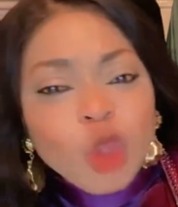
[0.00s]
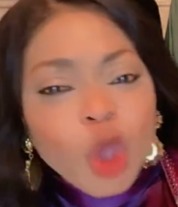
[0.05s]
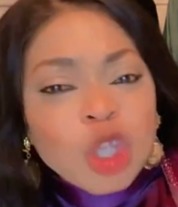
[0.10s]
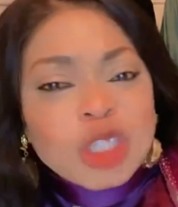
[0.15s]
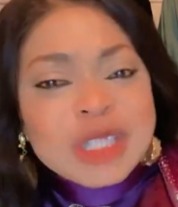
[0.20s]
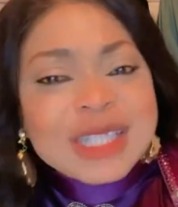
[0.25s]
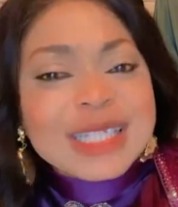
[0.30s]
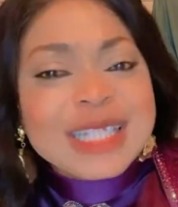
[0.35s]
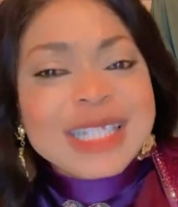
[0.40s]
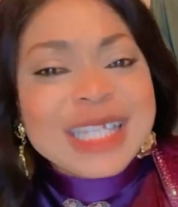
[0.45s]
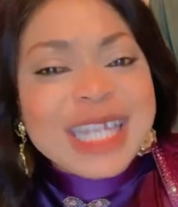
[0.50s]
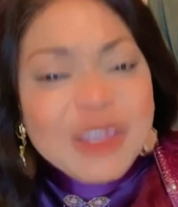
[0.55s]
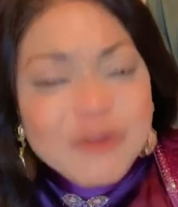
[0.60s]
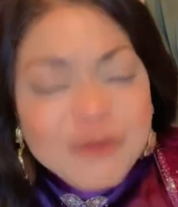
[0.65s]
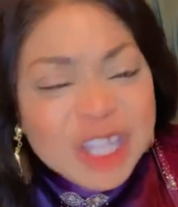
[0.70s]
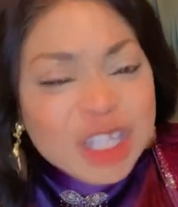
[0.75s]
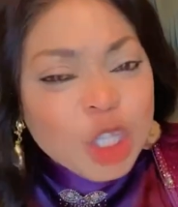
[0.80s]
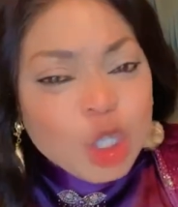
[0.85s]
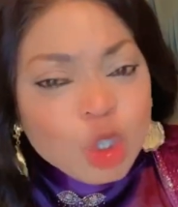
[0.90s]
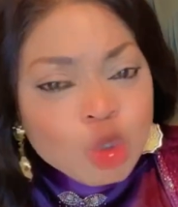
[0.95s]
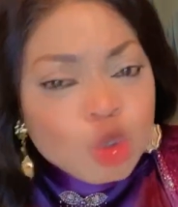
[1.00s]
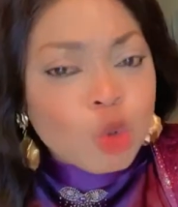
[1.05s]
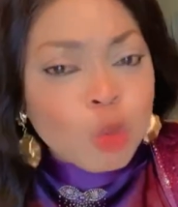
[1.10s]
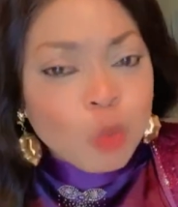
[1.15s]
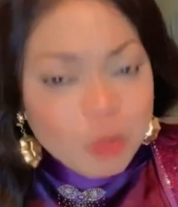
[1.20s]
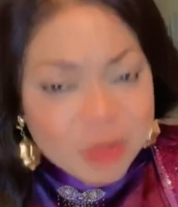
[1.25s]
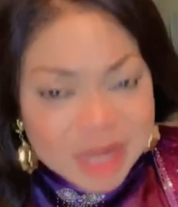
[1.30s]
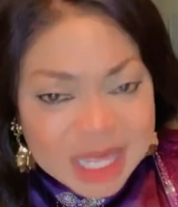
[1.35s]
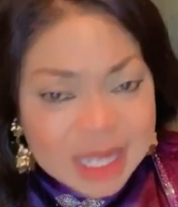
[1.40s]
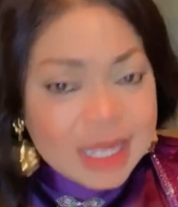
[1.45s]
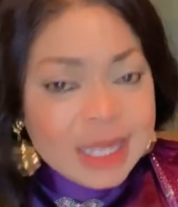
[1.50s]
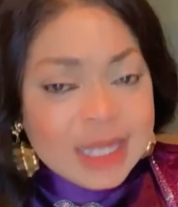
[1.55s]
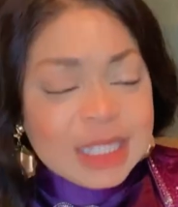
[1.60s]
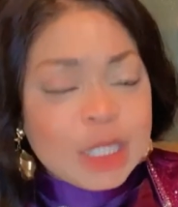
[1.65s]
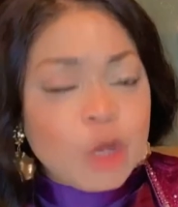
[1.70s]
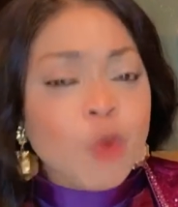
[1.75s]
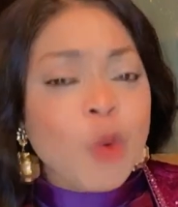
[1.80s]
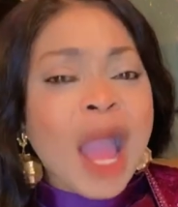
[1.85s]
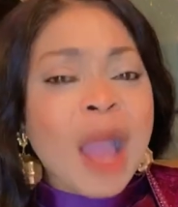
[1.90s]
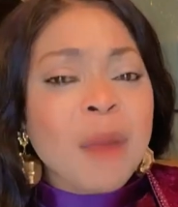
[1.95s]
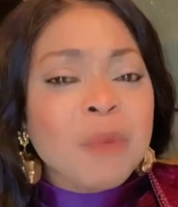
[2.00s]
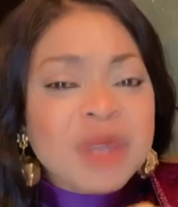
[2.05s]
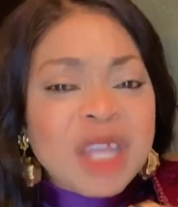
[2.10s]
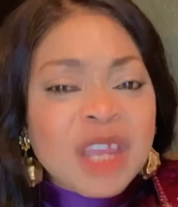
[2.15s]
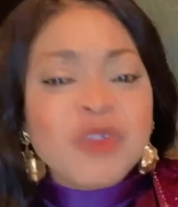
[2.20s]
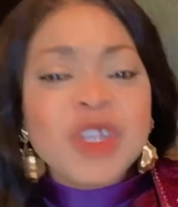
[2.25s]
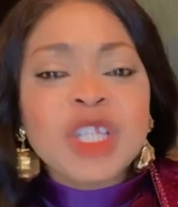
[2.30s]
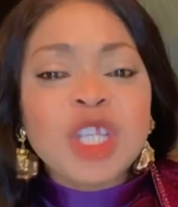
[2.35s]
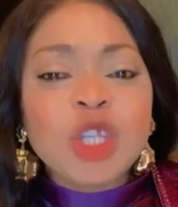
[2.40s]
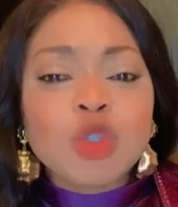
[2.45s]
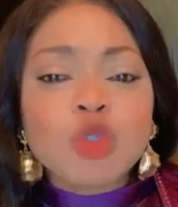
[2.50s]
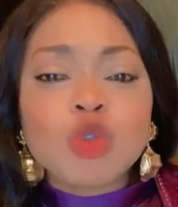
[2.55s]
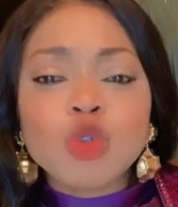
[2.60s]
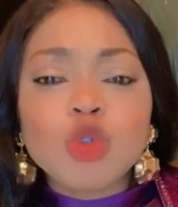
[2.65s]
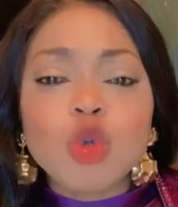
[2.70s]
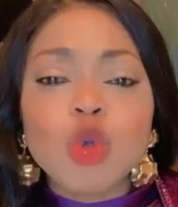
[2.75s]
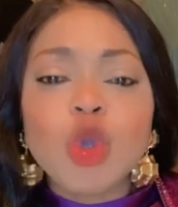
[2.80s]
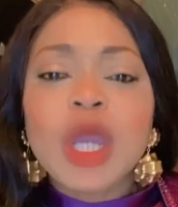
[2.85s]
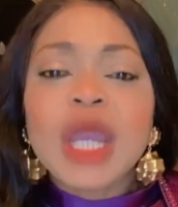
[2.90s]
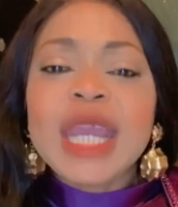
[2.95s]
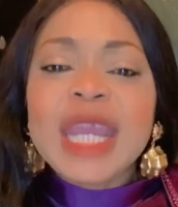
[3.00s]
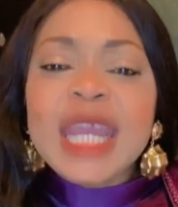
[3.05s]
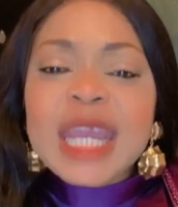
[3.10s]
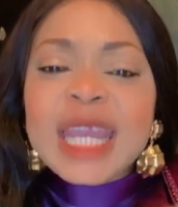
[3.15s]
not giving it to me the way I'm giving it to you,